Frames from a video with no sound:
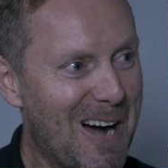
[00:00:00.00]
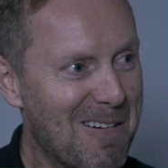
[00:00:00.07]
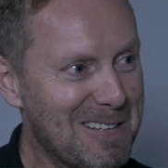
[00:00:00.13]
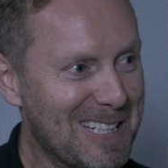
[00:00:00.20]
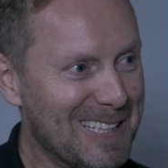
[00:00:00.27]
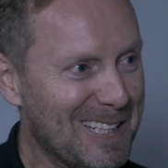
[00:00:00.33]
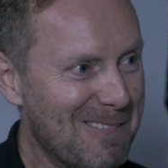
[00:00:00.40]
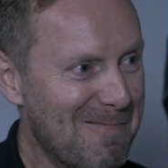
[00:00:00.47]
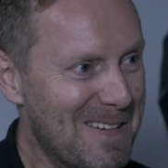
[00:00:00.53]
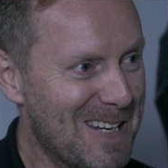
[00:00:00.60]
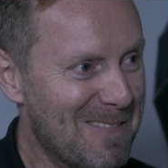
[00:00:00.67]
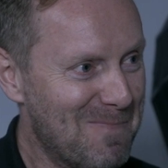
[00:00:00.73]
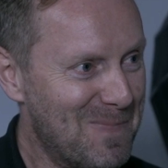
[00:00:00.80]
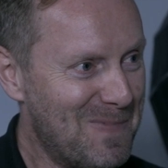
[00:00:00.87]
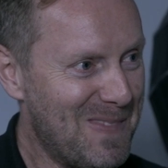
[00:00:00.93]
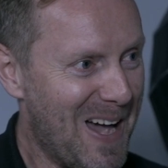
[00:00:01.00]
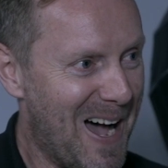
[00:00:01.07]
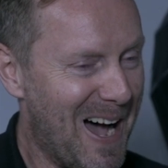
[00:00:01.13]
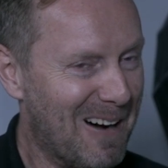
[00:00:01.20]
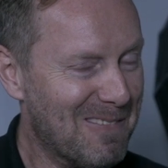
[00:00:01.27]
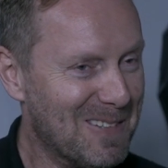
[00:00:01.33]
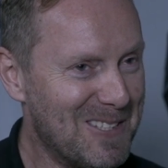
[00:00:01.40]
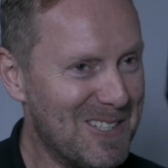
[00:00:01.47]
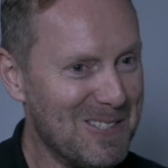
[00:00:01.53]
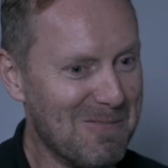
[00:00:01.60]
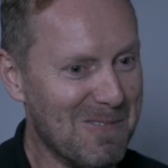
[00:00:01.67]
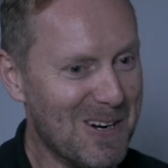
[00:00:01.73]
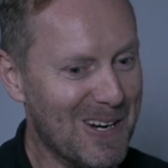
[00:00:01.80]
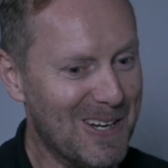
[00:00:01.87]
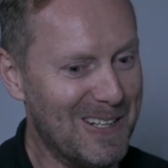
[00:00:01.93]
I was a little bit. Uh, what's the
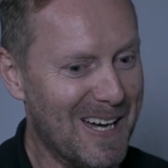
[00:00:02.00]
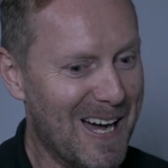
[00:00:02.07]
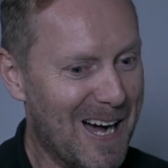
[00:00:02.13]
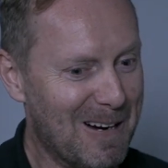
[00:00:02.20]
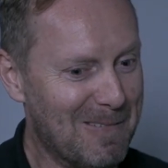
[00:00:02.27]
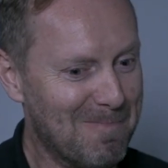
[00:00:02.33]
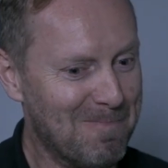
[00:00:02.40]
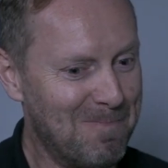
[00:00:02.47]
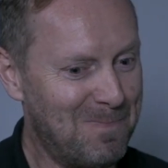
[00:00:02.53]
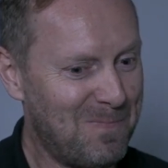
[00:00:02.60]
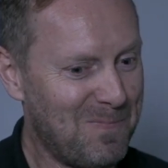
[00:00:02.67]
word? Um,